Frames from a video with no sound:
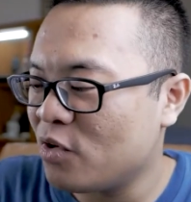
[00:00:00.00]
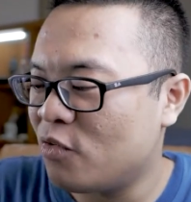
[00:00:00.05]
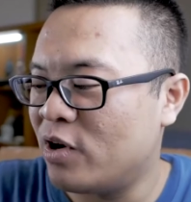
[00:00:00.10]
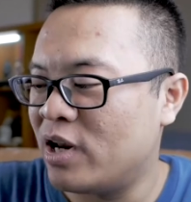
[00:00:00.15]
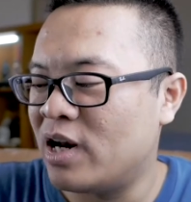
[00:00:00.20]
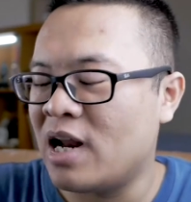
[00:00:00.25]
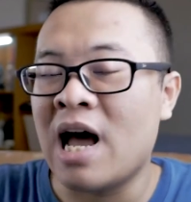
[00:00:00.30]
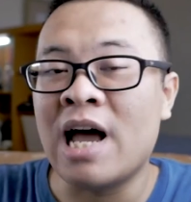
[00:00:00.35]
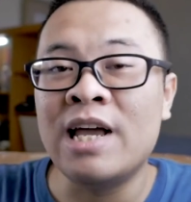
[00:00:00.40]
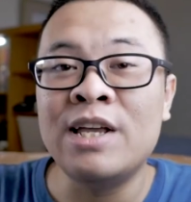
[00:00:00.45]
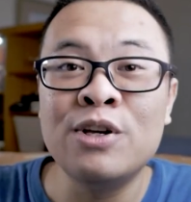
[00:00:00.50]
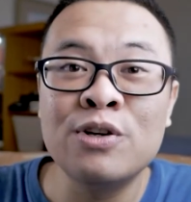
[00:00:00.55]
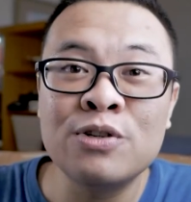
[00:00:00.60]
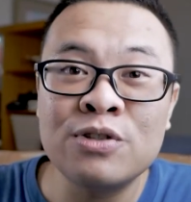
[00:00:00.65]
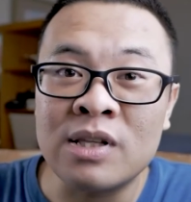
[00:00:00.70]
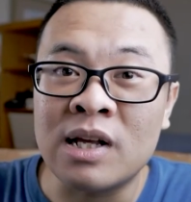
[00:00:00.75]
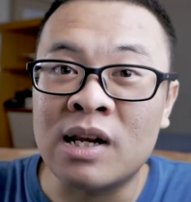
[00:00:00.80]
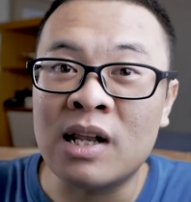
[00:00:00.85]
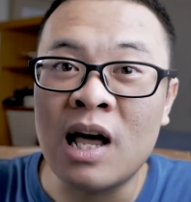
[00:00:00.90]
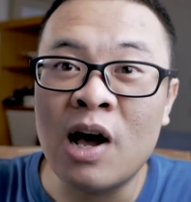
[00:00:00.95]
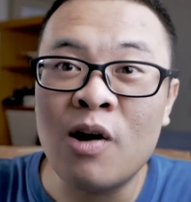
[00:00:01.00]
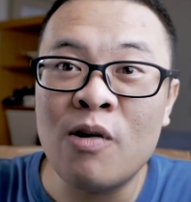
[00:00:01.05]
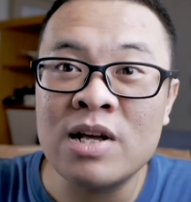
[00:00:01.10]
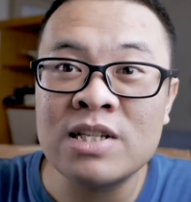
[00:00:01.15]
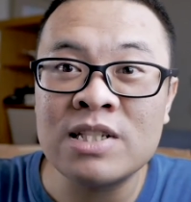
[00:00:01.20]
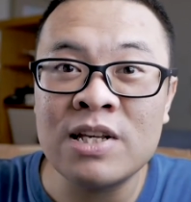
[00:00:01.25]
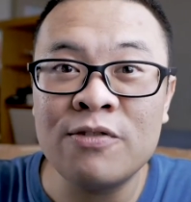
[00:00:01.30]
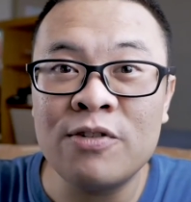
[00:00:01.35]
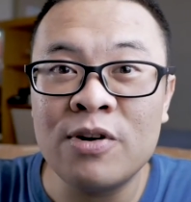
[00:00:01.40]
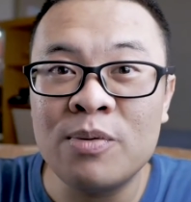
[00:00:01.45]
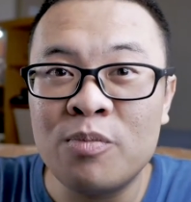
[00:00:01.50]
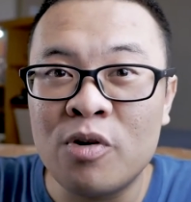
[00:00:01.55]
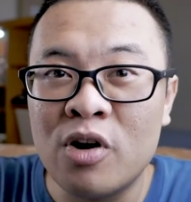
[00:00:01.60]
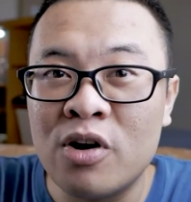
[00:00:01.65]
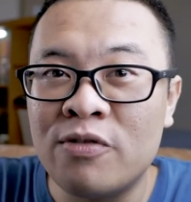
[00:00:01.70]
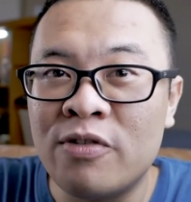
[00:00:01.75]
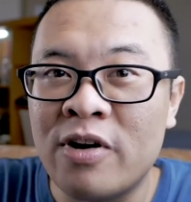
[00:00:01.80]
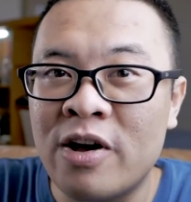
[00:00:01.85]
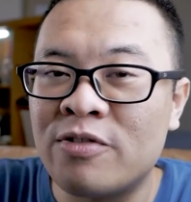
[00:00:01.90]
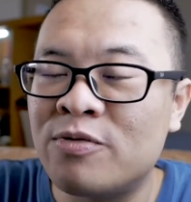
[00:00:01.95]
when I used the Leica
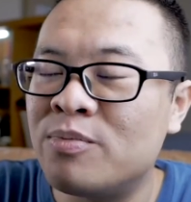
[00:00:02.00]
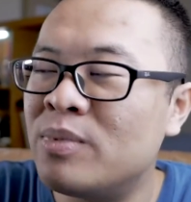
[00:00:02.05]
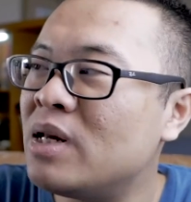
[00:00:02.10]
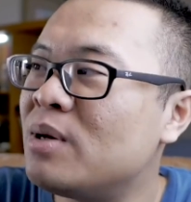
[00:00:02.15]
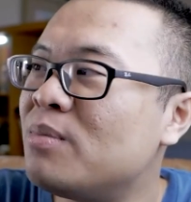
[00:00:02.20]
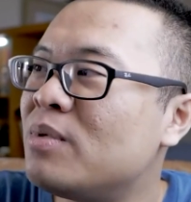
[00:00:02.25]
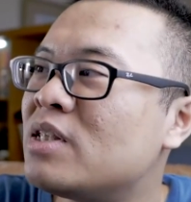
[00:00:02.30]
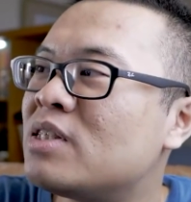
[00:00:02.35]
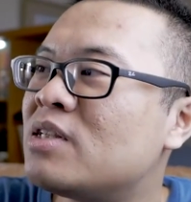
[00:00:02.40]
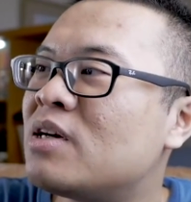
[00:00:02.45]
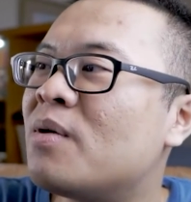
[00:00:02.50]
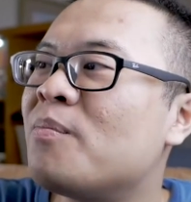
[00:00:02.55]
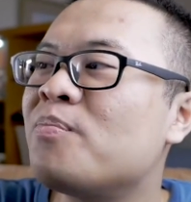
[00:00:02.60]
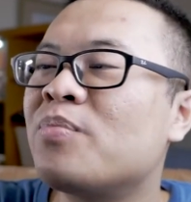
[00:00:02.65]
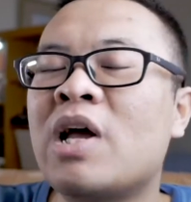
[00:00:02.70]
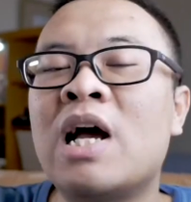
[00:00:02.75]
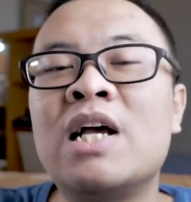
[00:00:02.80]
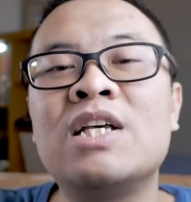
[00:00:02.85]
7.5mm,